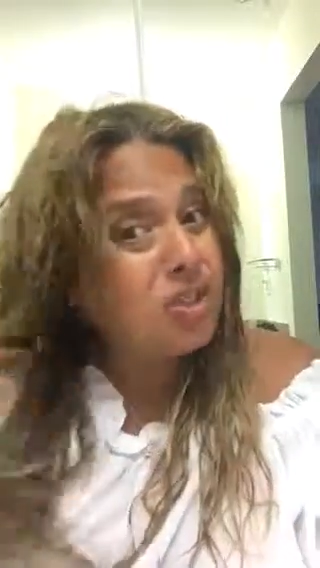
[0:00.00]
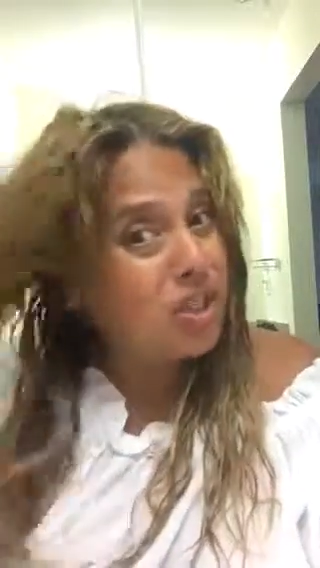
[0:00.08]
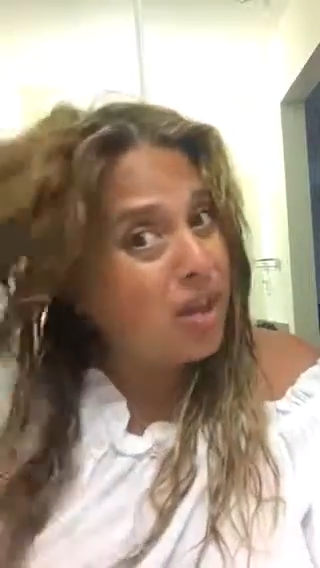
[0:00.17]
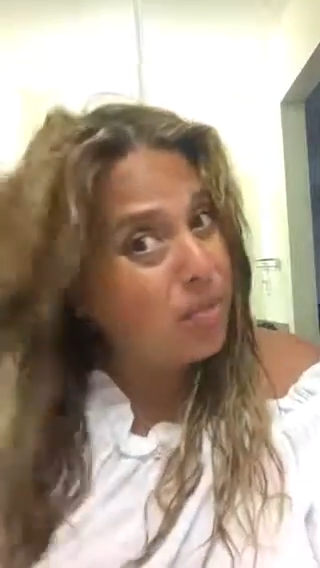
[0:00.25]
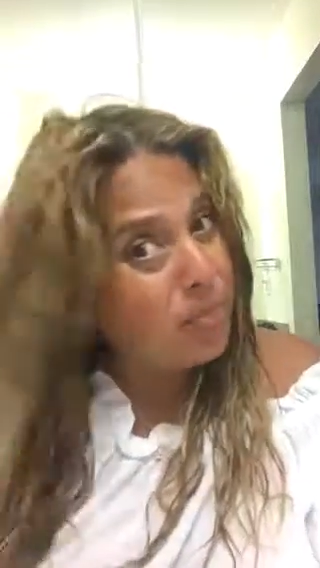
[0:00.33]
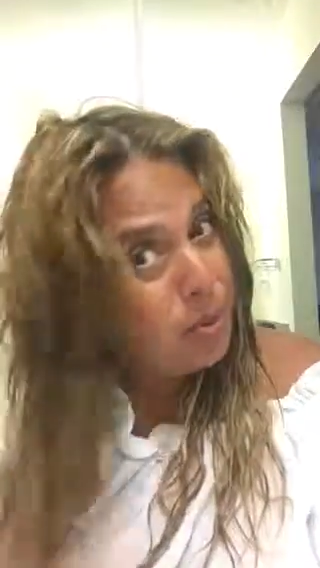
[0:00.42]

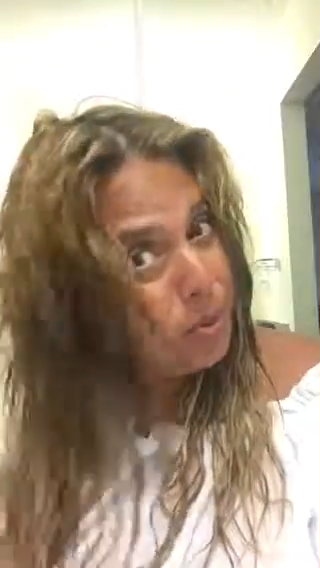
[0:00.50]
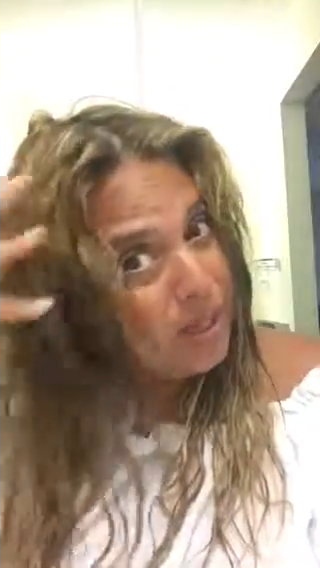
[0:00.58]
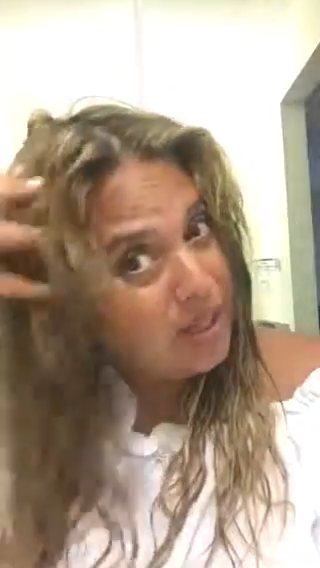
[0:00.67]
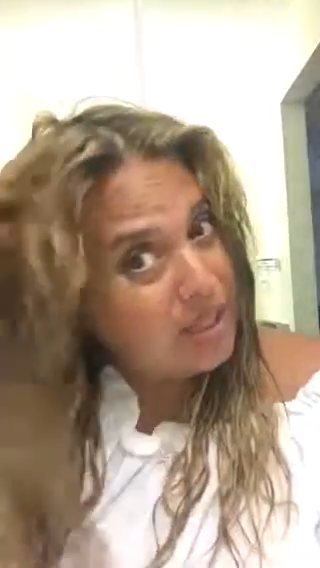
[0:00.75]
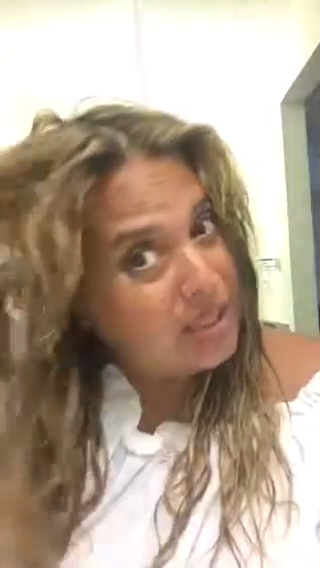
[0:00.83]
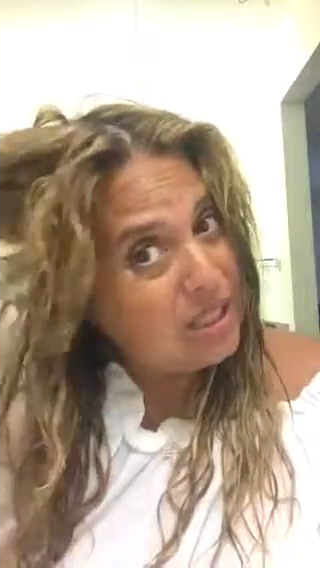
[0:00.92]
shampoo
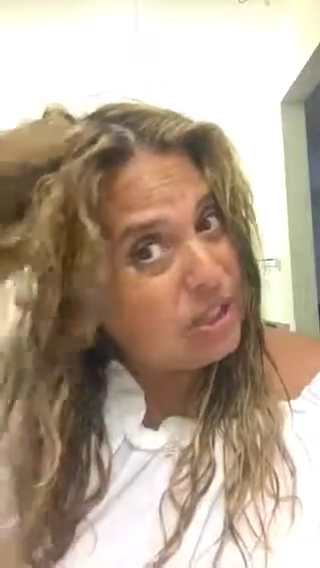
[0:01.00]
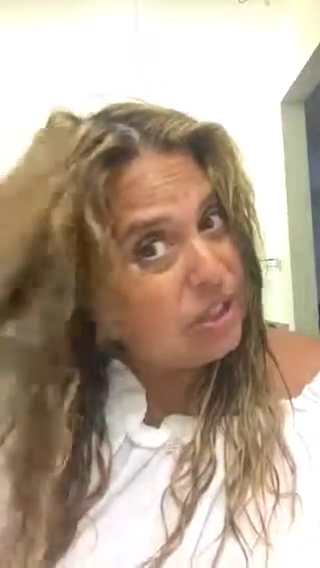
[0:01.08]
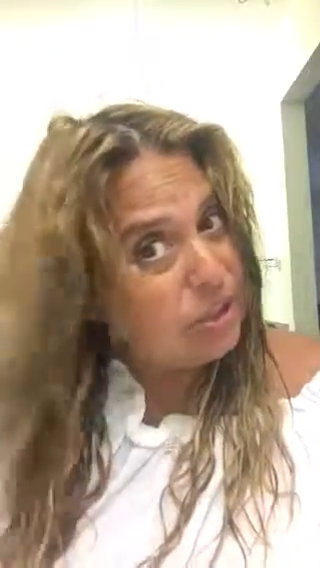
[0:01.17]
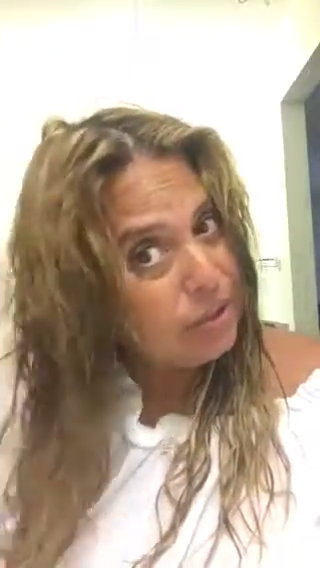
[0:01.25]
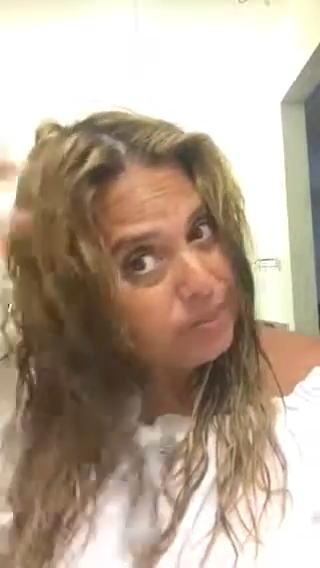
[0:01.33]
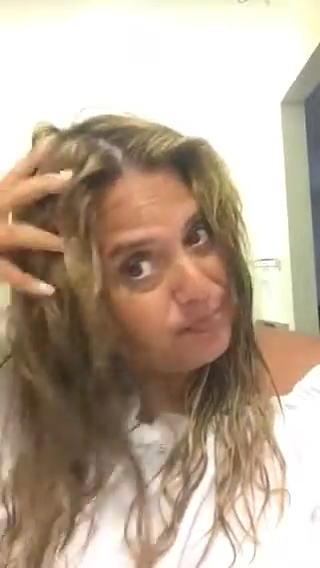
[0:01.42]
and
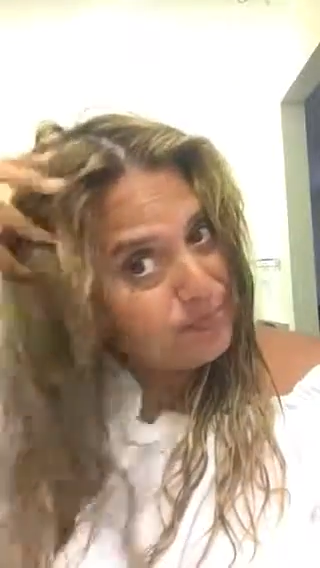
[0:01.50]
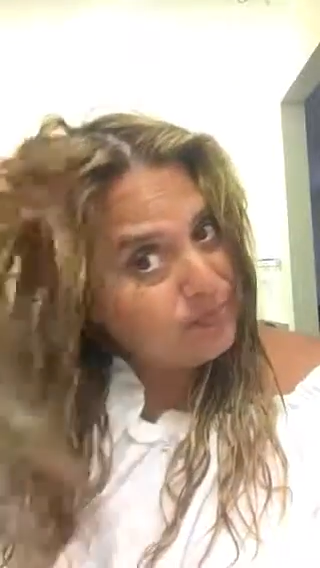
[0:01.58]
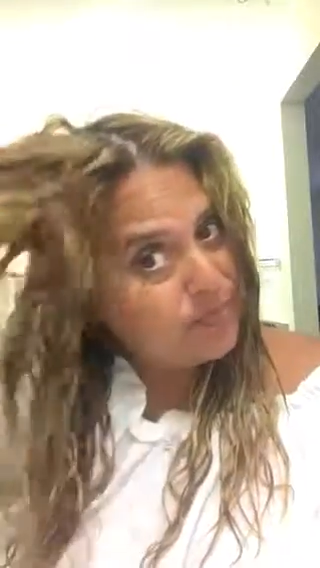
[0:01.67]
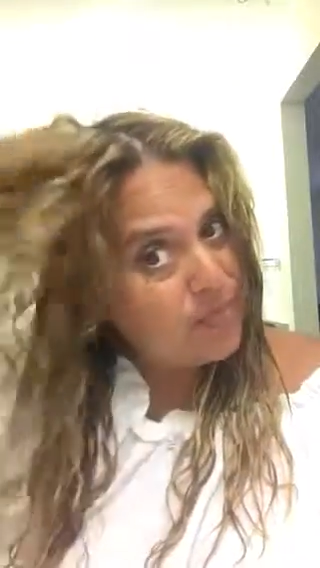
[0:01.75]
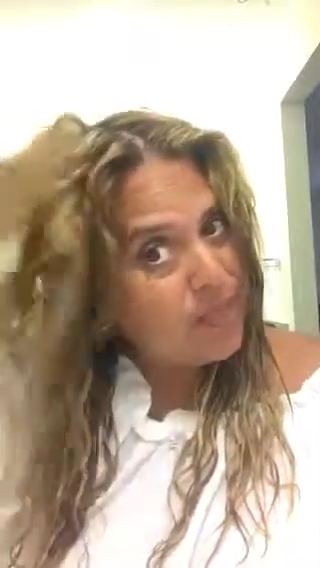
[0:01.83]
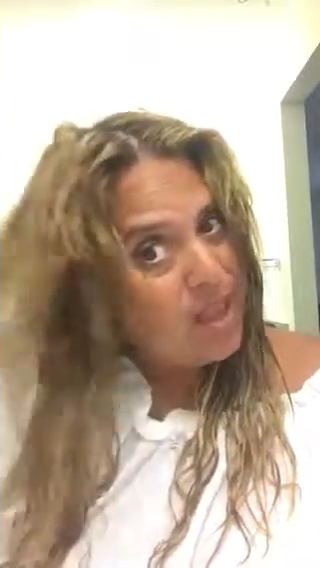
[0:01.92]
conditioner,
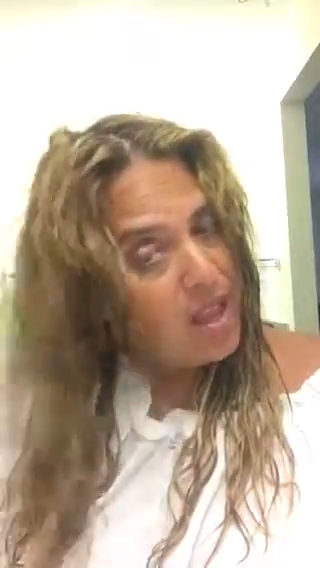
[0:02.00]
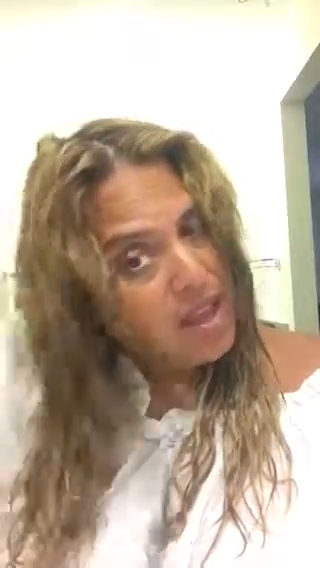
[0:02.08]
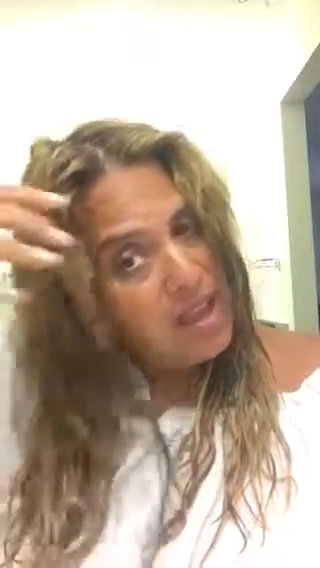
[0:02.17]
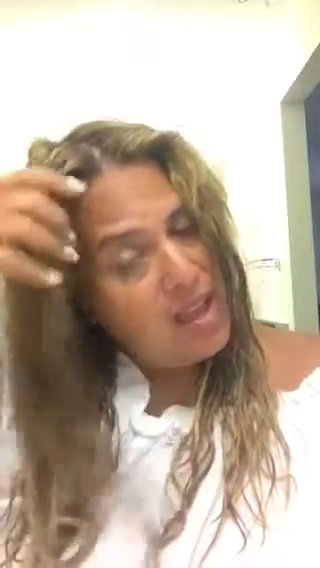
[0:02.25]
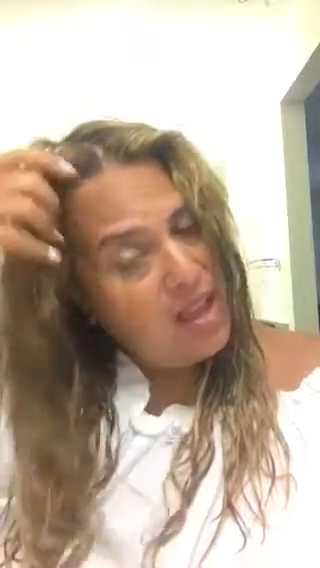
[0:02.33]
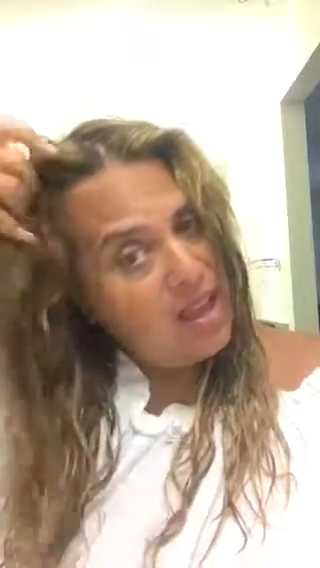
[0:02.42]

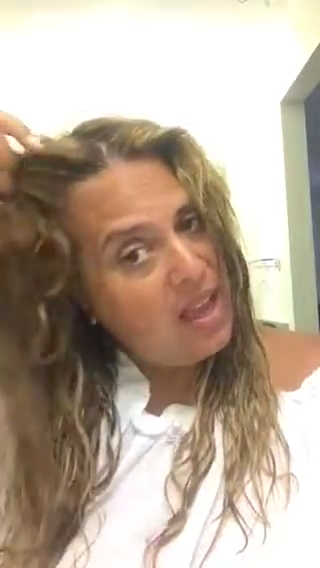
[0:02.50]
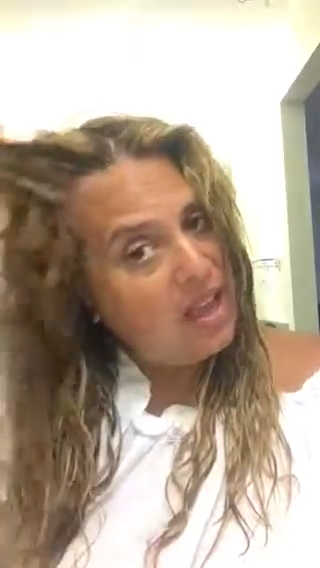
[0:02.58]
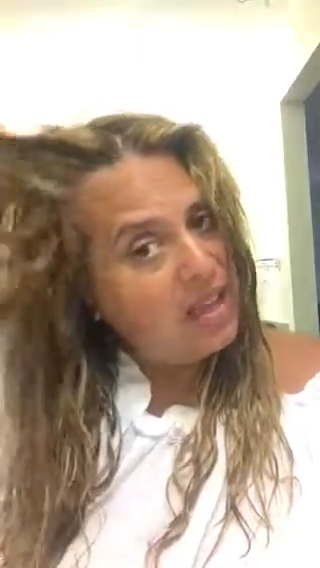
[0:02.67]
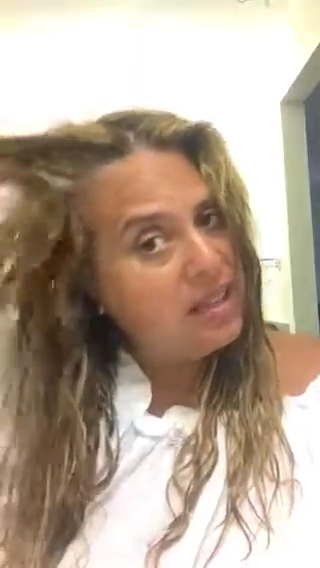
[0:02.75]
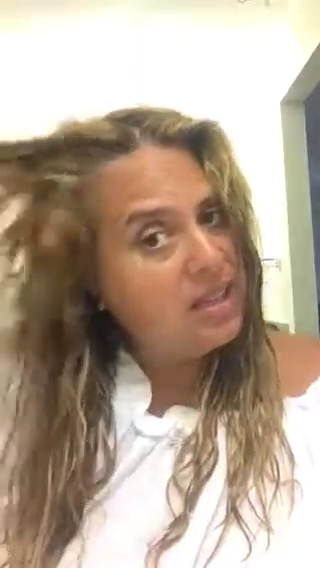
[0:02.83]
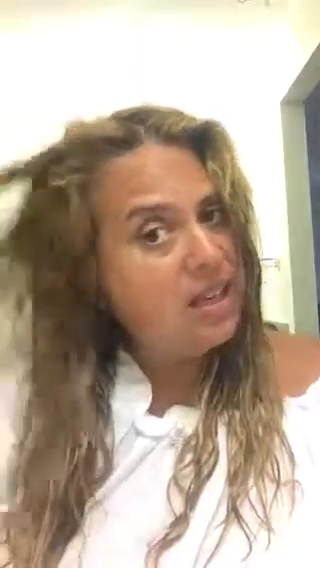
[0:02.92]

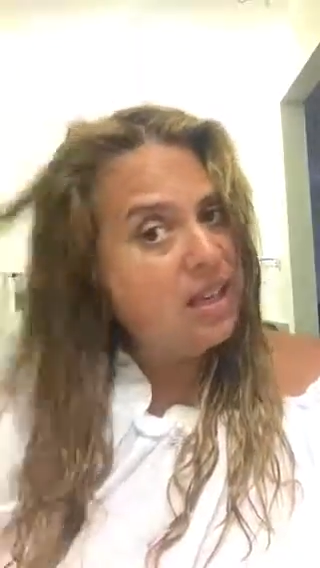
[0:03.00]
and